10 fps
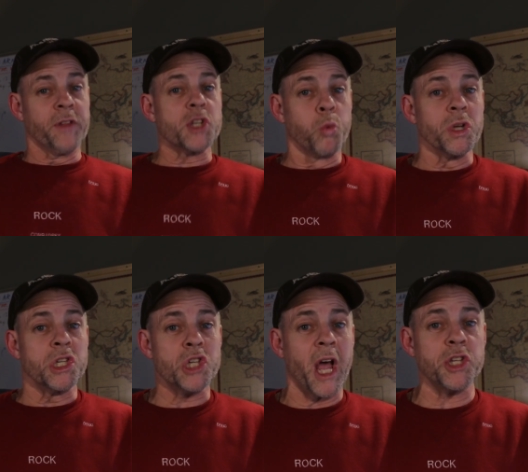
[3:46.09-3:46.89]
this wooden
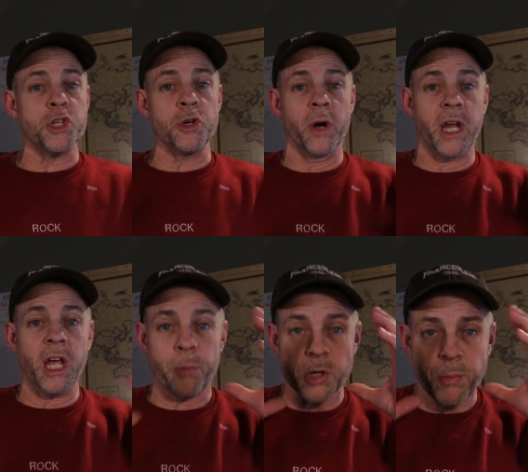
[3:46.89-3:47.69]
statue,
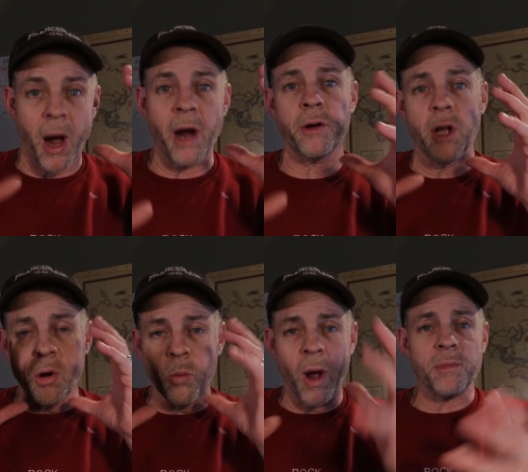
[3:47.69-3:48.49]
again, perspired,
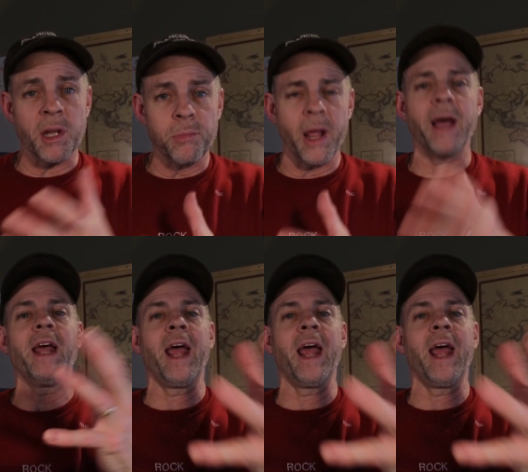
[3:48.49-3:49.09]
wept, and bled.